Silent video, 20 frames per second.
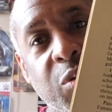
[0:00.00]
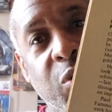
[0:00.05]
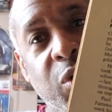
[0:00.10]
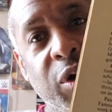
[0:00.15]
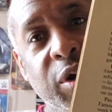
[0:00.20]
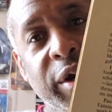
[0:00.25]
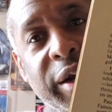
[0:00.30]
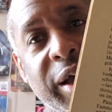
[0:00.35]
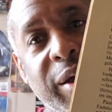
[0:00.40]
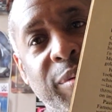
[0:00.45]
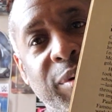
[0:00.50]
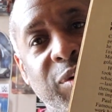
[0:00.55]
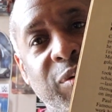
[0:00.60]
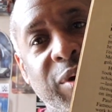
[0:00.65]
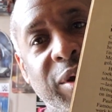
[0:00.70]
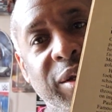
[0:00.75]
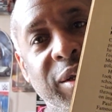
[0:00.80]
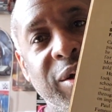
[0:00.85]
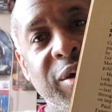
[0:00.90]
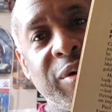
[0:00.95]
Water damage
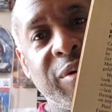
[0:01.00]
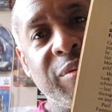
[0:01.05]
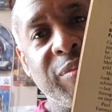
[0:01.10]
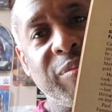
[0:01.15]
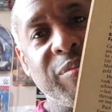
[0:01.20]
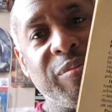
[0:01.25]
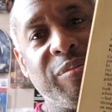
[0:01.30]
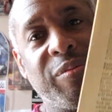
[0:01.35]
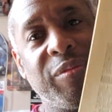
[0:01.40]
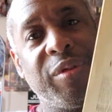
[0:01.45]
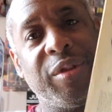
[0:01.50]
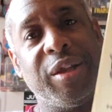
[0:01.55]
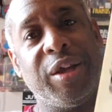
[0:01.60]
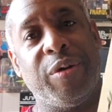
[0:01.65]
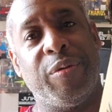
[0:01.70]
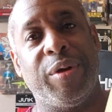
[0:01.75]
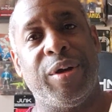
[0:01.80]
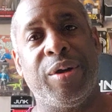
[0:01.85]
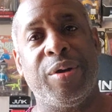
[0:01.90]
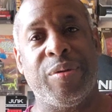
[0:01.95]
right there.
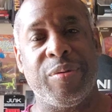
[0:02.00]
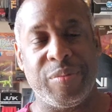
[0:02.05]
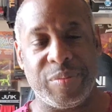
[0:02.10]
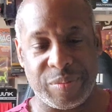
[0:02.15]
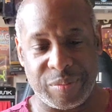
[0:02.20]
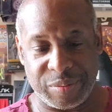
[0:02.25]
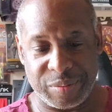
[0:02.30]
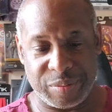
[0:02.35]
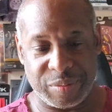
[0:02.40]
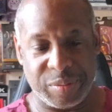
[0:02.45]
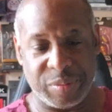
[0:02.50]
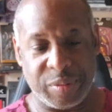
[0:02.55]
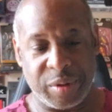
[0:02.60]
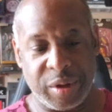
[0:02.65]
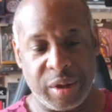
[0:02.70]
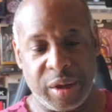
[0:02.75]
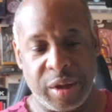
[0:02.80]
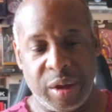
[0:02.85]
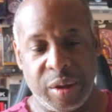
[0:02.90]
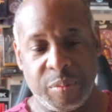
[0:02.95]
There we go.
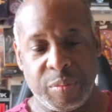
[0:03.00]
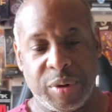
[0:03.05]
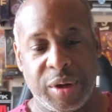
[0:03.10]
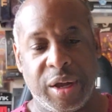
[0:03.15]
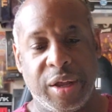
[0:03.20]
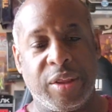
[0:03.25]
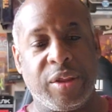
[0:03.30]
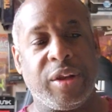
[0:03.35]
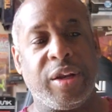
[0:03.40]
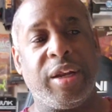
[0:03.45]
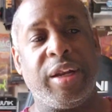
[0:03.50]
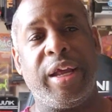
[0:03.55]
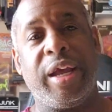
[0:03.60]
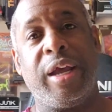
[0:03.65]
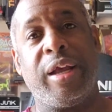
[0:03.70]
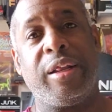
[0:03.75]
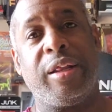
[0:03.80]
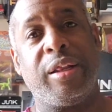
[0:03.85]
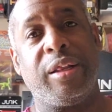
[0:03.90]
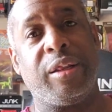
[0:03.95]
But other than
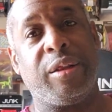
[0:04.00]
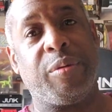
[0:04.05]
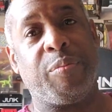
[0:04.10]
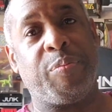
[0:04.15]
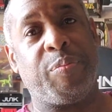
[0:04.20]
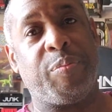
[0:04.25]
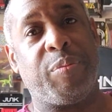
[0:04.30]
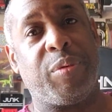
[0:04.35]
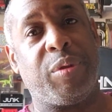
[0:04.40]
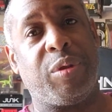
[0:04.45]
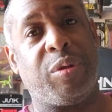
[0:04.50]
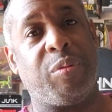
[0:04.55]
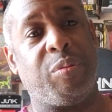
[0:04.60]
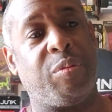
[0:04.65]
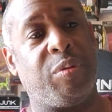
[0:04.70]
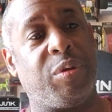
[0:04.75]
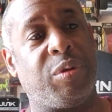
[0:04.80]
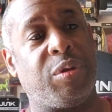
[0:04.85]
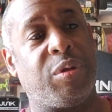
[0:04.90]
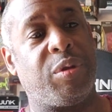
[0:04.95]
that, the, the
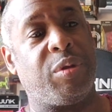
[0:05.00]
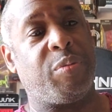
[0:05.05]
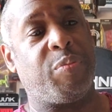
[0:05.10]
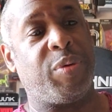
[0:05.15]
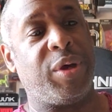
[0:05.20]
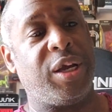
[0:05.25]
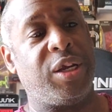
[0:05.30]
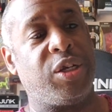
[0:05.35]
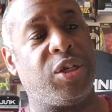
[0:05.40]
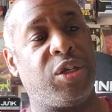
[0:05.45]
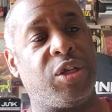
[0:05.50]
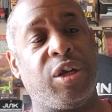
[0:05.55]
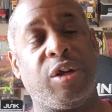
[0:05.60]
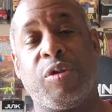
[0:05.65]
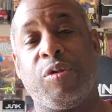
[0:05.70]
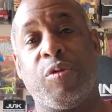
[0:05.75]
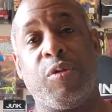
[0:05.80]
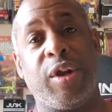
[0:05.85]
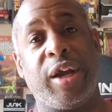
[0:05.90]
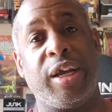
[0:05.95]
pages
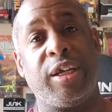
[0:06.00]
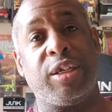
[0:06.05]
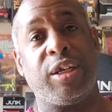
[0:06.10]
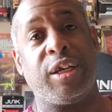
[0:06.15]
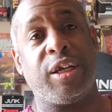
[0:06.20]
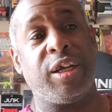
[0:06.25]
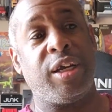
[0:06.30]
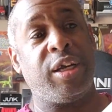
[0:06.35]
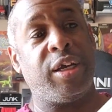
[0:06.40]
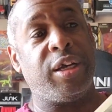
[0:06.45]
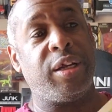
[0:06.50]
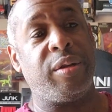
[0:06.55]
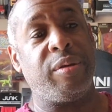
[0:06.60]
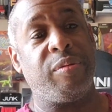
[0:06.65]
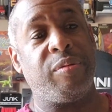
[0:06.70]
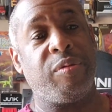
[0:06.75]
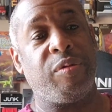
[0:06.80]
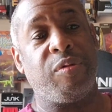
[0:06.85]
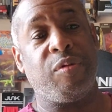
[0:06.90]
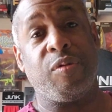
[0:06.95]
look nice and good
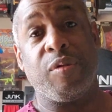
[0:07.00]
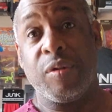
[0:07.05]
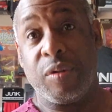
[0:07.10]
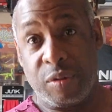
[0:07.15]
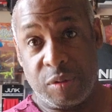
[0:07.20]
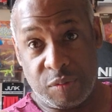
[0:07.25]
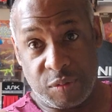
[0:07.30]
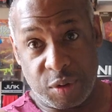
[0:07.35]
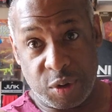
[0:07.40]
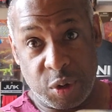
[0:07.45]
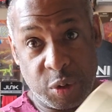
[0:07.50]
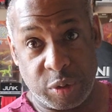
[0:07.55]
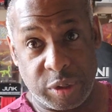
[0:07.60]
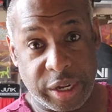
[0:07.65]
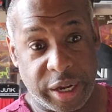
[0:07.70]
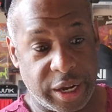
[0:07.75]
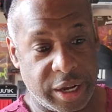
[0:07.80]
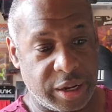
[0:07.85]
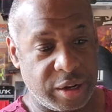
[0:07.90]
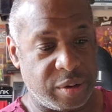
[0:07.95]
for
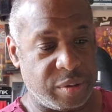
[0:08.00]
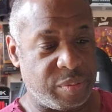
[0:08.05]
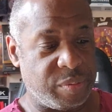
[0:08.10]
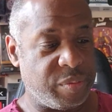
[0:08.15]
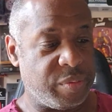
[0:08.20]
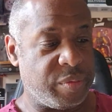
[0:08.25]
newsstand.